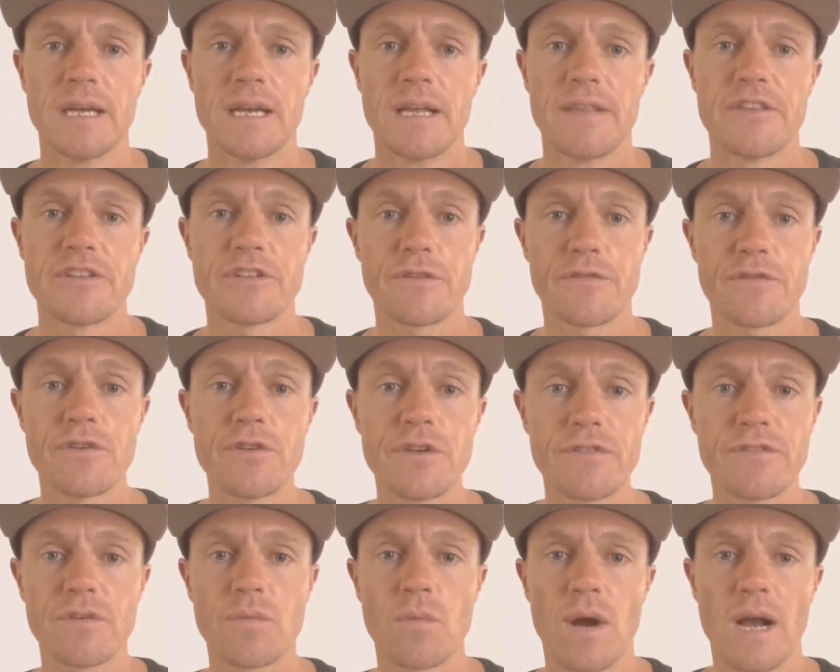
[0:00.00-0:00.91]
there's a few
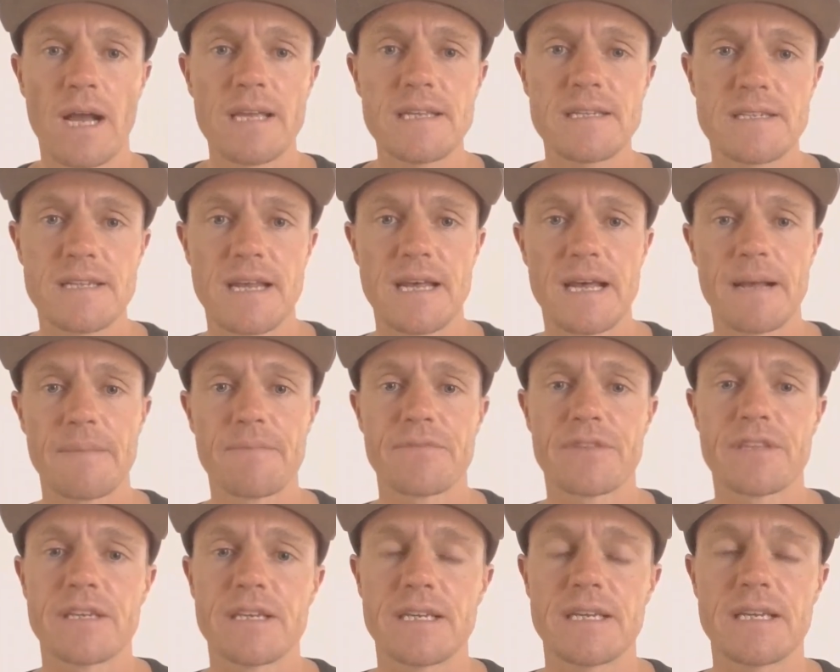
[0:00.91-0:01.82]
different ways.
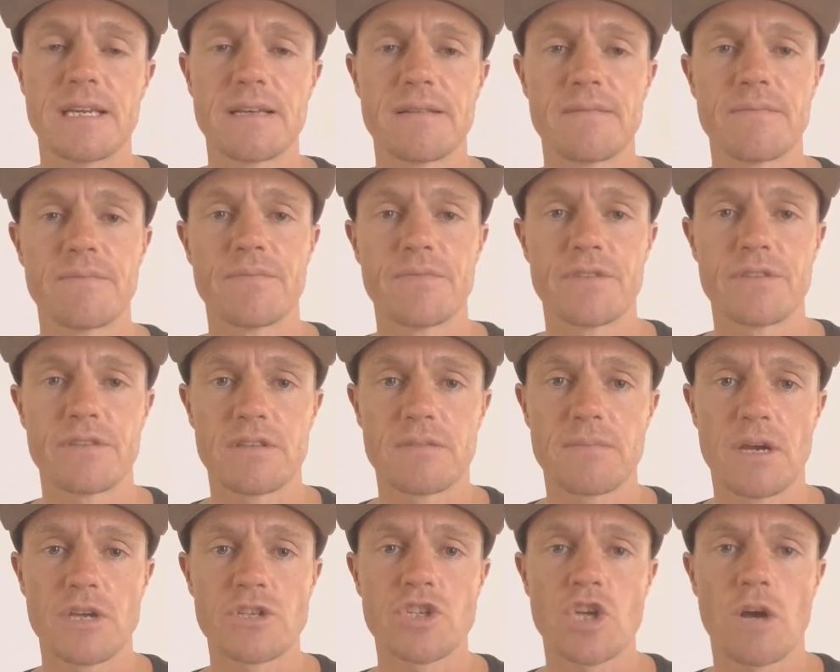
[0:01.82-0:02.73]
The
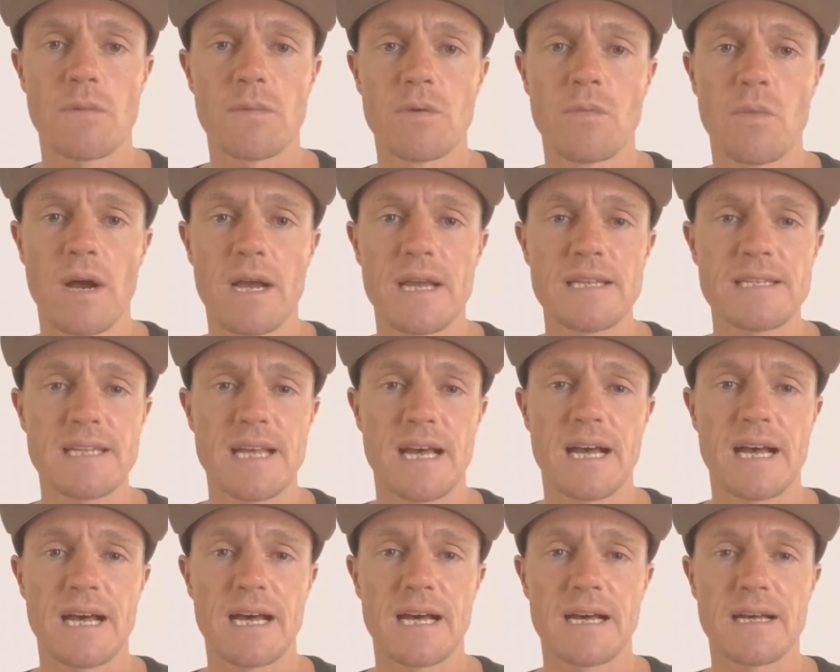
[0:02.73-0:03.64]
most common ways
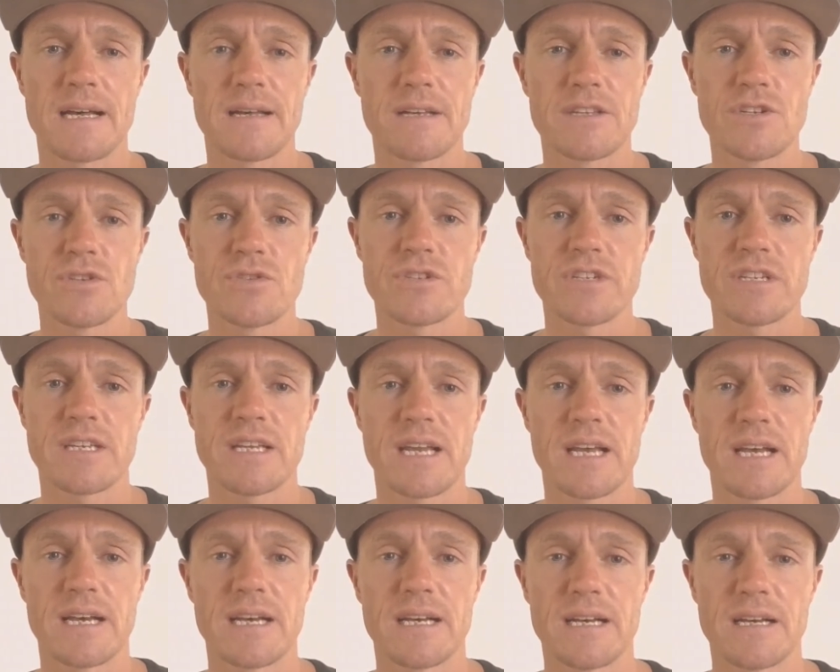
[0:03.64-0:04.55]
are using
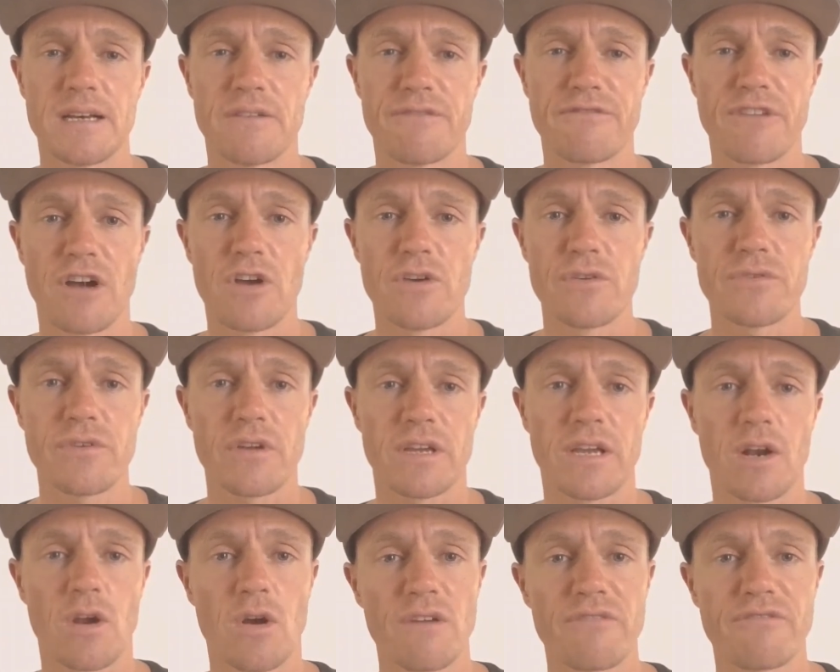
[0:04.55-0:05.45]
a phone,
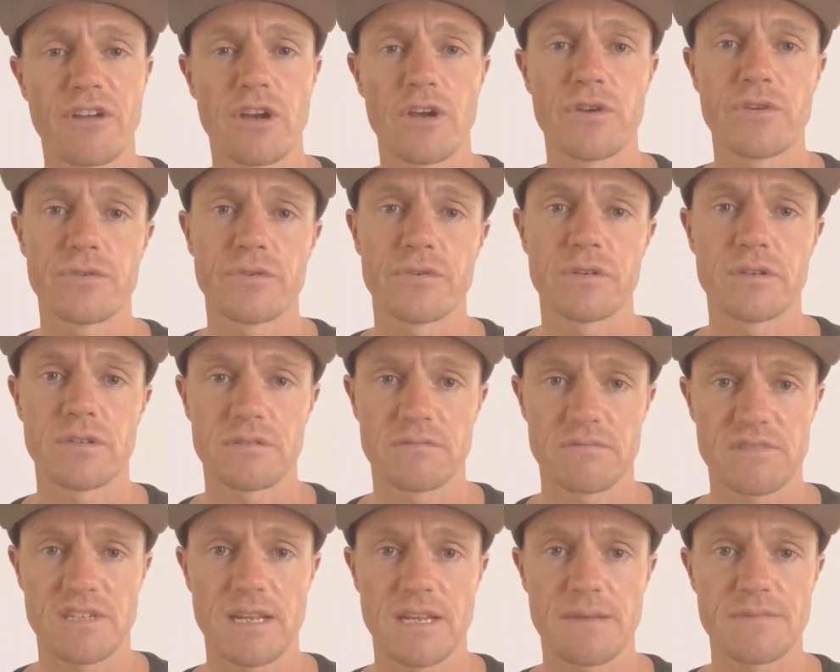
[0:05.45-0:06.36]
like an iPhone or a
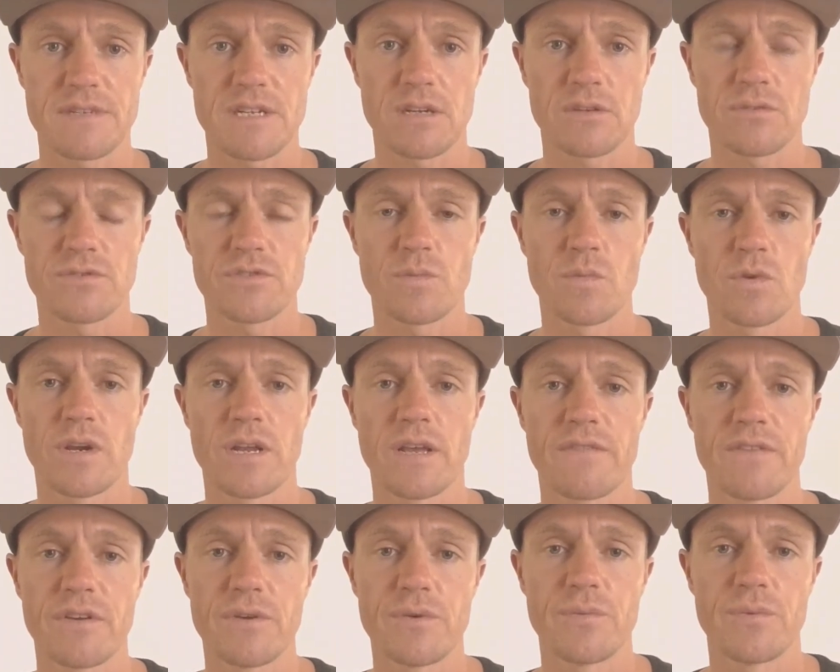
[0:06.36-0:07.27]
Samsung or
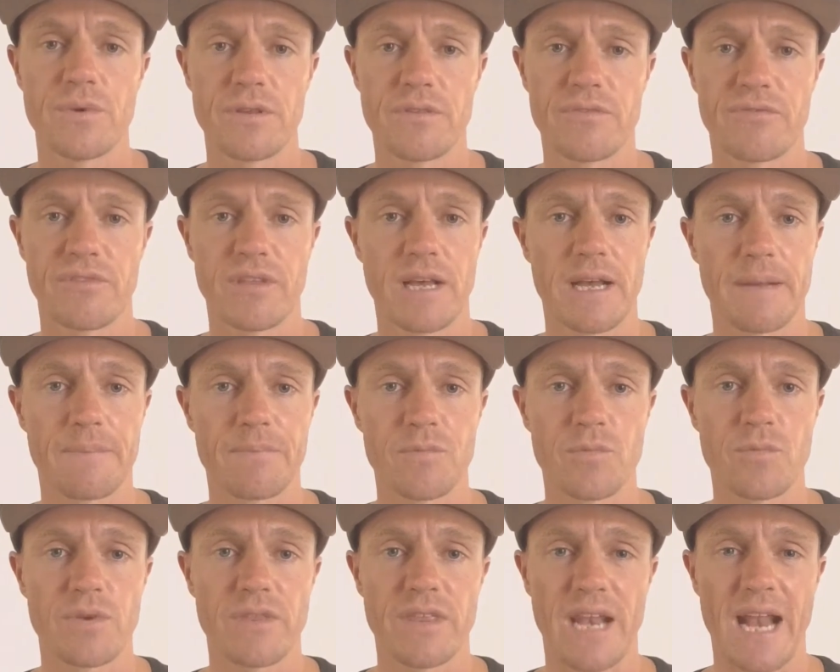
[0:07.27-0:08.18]
whatever, with
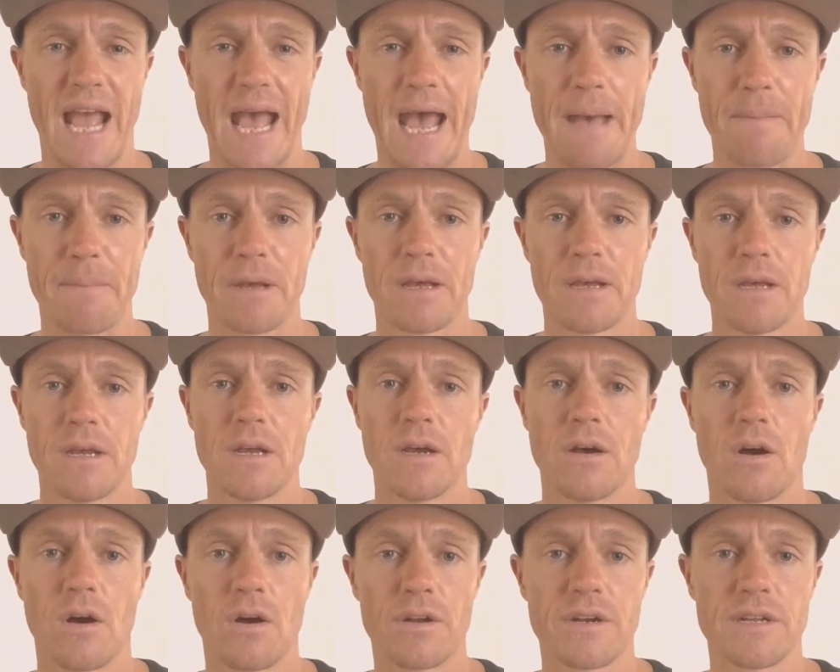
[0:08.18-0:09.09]
an app
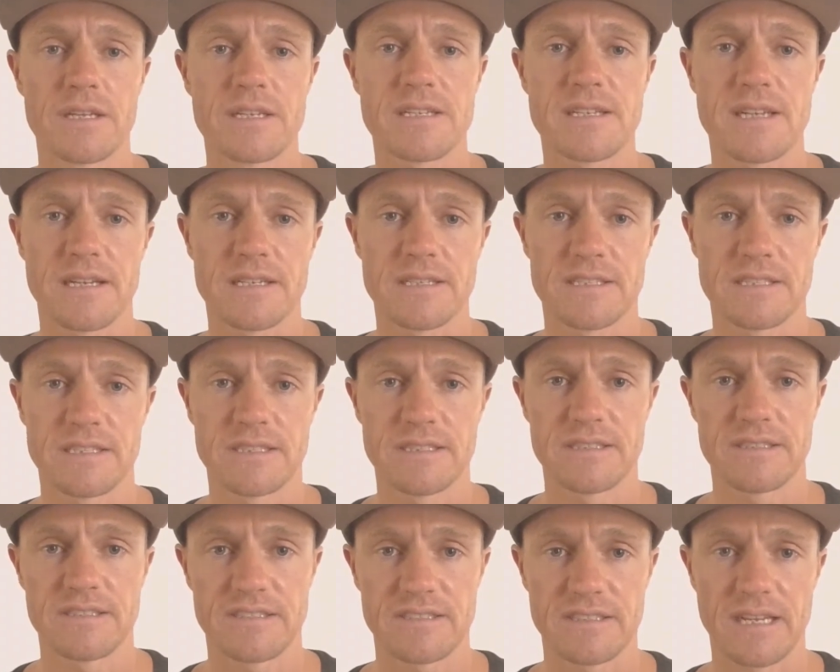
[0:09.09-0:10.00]
on it, such
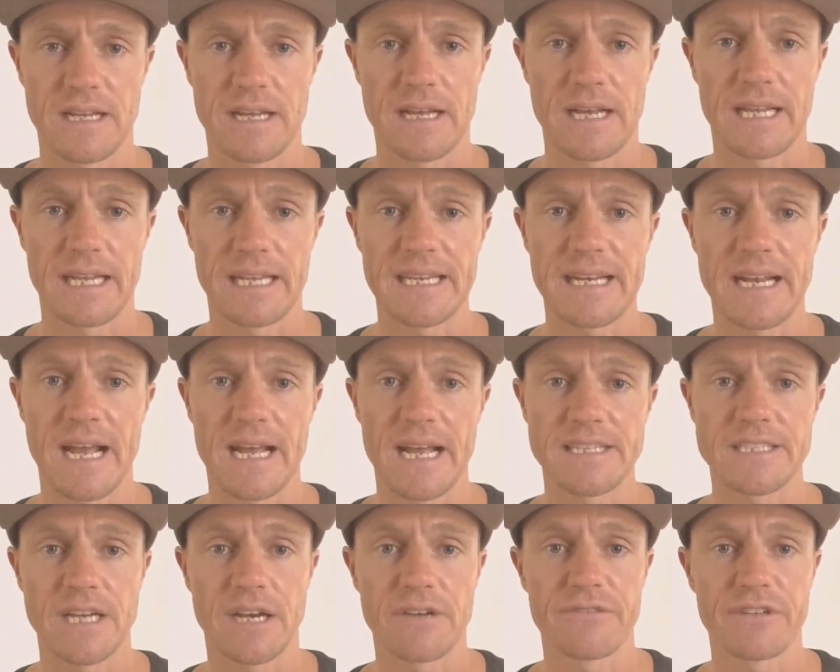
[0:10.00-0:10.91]
as Elite
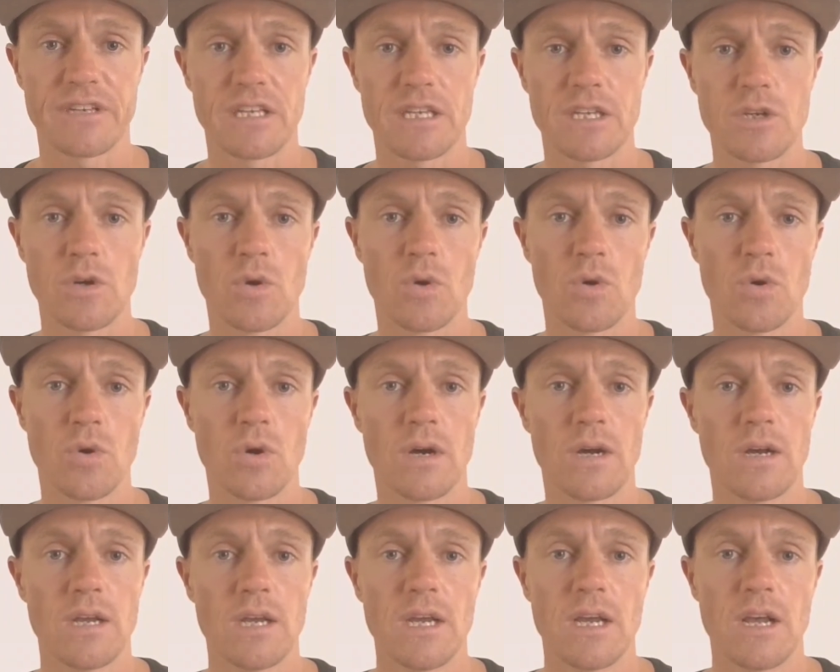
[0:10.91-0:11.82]
HRV,
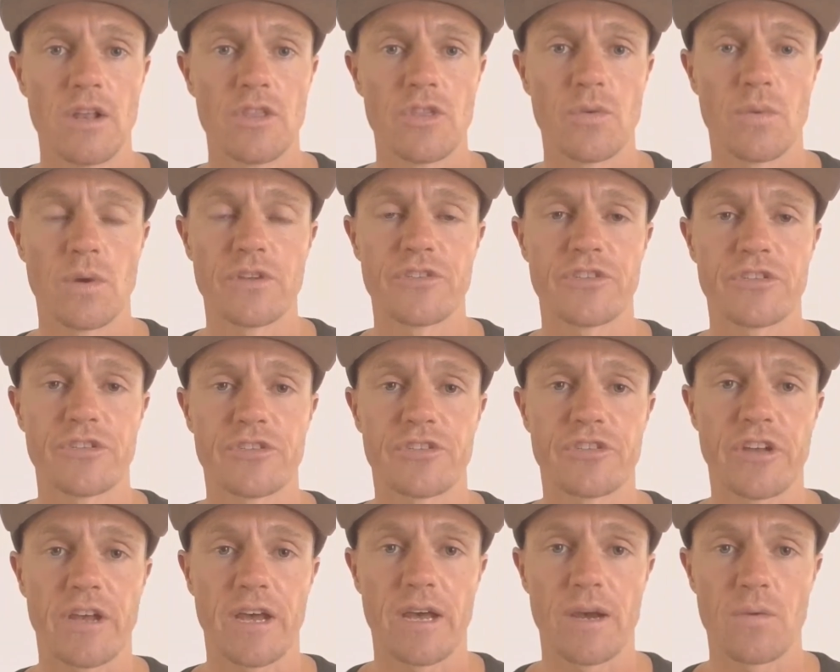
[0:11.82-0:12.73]
or the ones
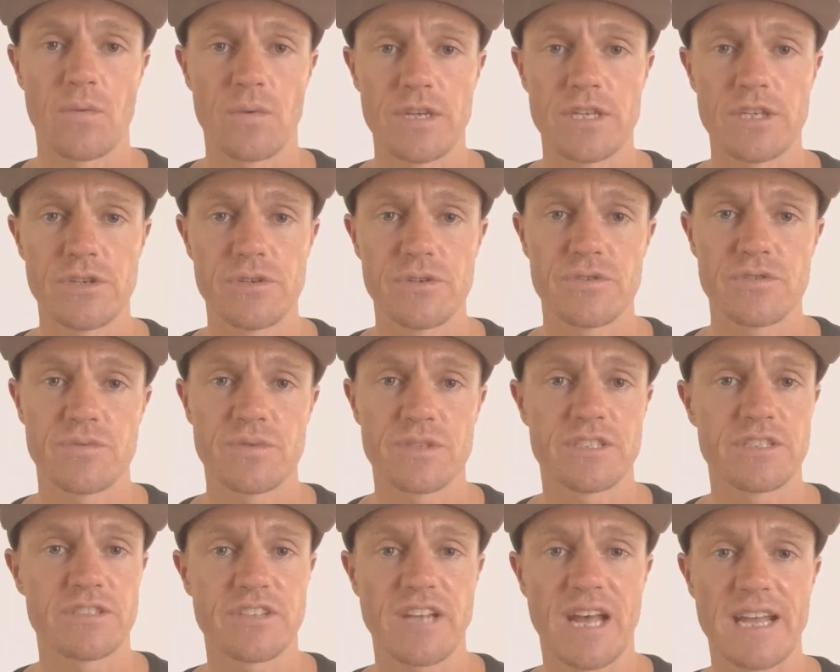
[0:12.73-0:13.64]
that we use,
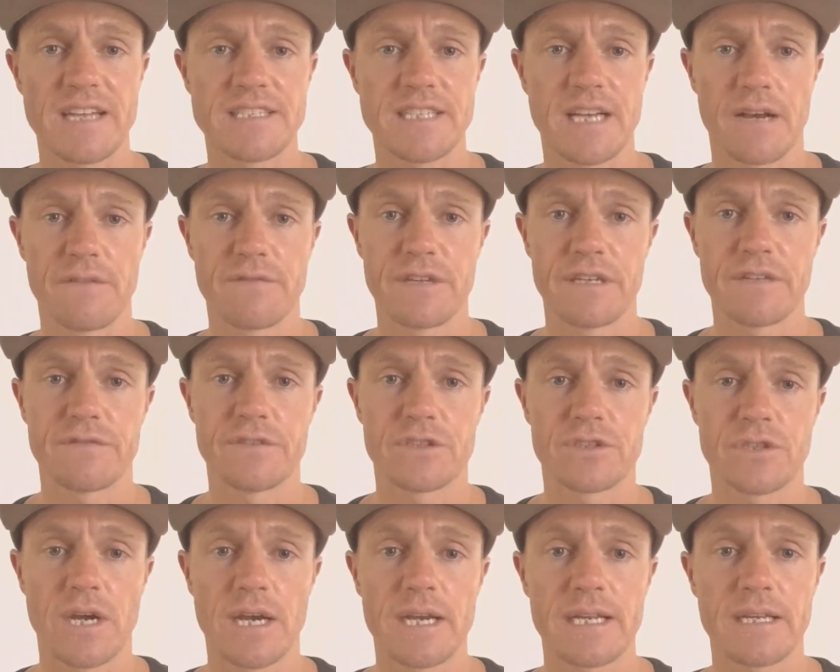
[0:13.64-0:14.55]
which is HRV for
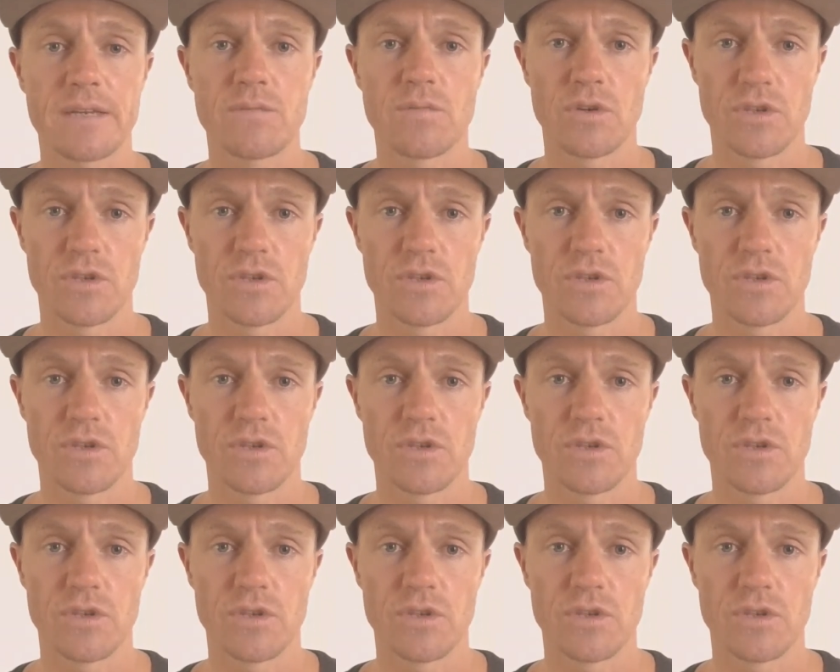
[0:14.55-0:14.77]
training.